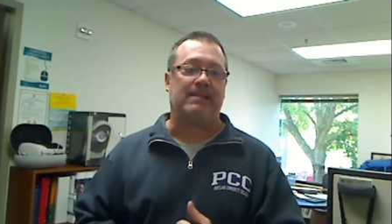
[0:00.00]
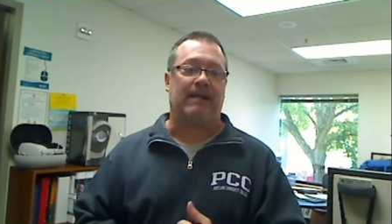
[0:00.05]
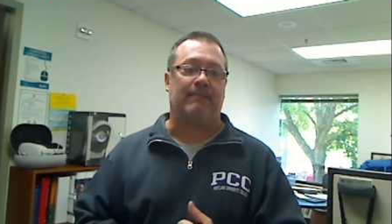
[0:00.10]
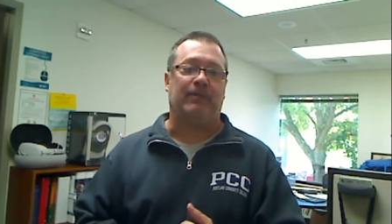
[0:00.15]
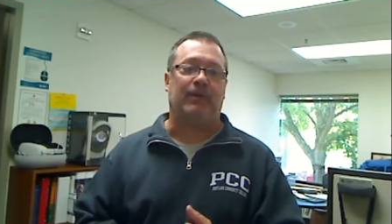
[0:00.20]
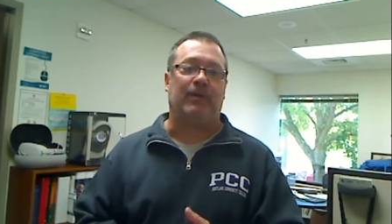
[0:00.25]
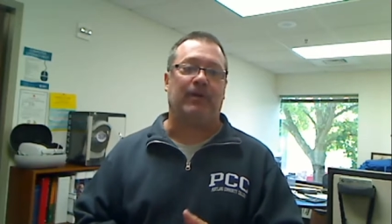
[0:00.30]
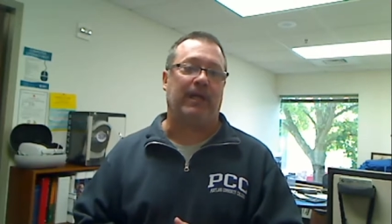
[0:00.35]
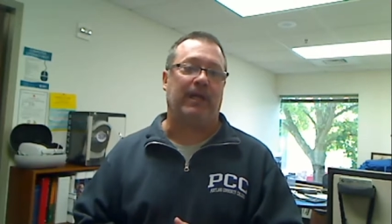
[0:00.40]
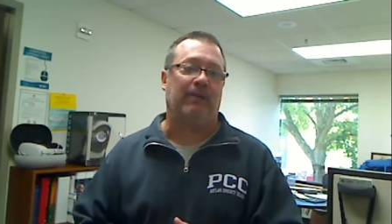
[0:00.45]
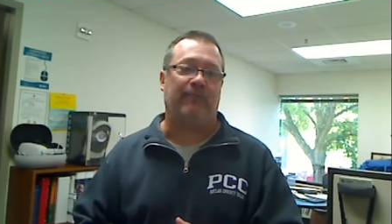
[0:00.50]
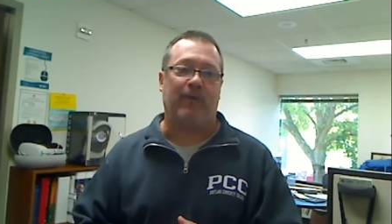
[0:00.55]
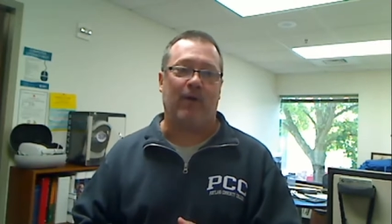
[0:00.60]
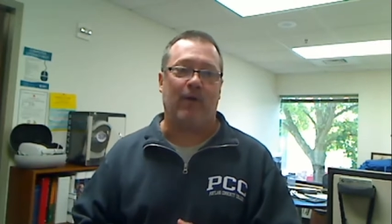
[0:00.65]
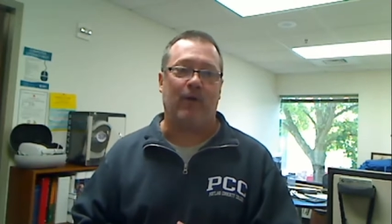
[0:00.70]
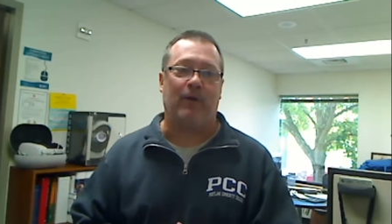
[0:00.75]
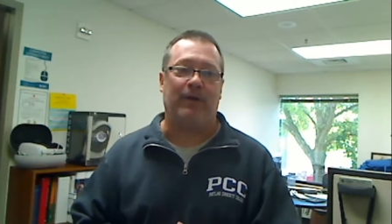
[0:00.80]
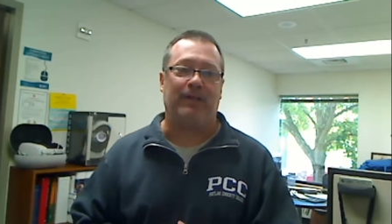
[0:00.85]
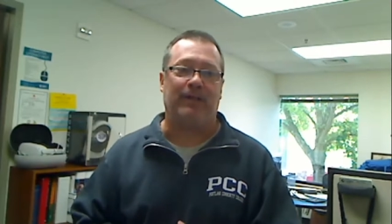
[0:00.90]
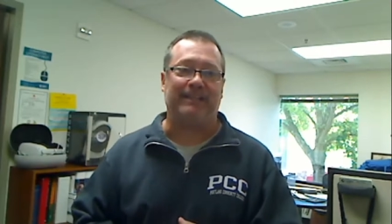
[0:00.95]
I'm looking
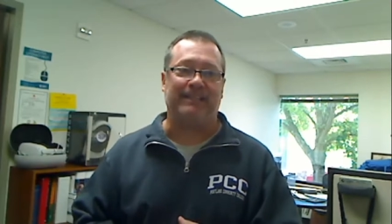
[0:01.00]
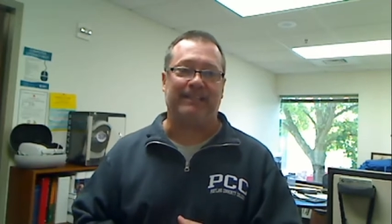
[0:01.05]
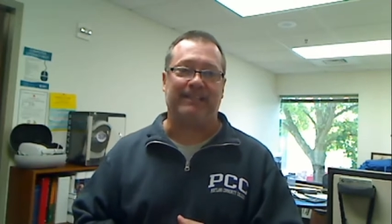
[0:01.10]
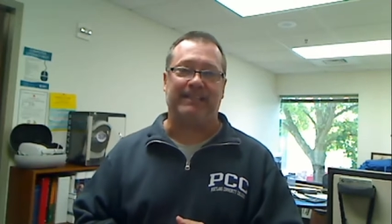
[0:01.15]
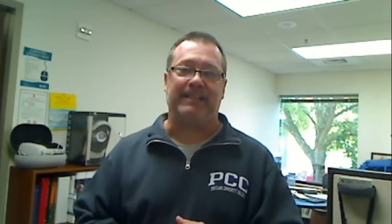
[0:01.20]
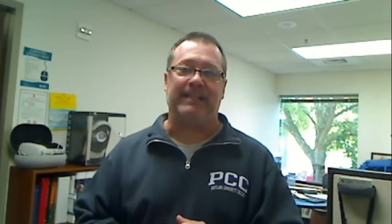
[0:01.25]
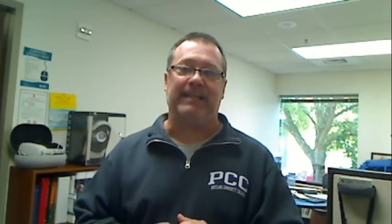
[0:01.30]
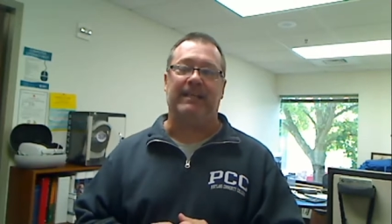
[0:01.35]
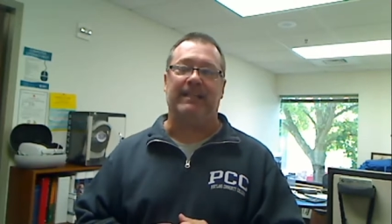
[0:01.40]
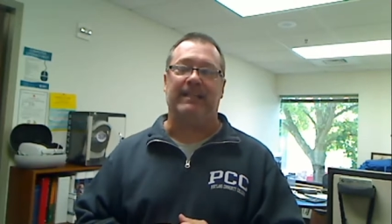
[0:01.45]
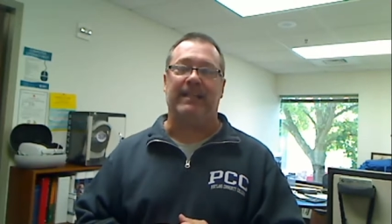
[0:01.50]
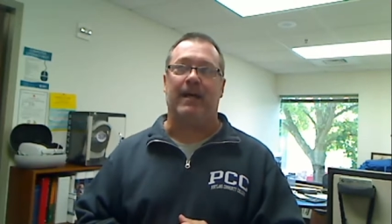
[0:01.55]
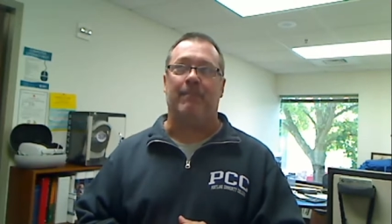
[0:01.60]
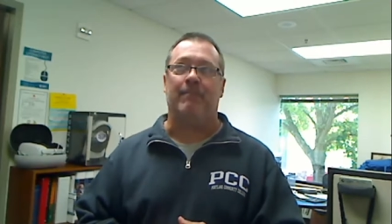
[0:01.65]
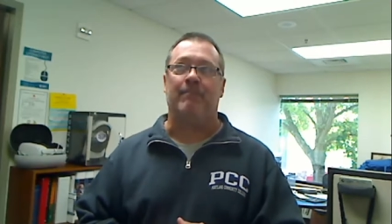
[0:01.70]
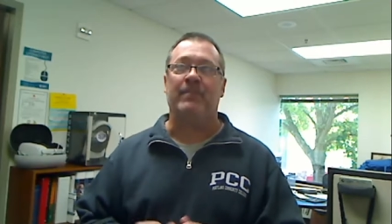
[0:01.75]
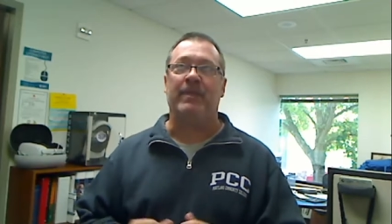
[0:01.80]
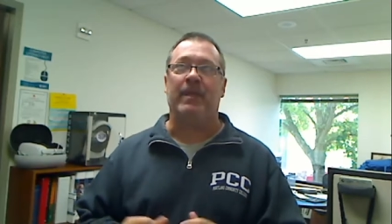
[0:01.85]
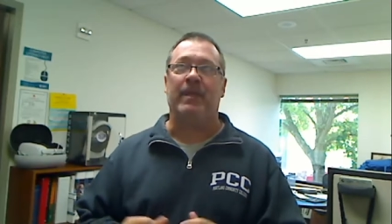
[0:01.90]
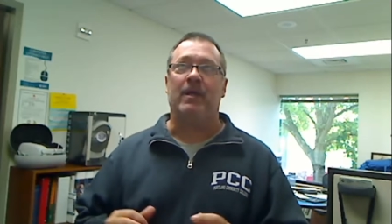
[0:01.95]
forward to seeing them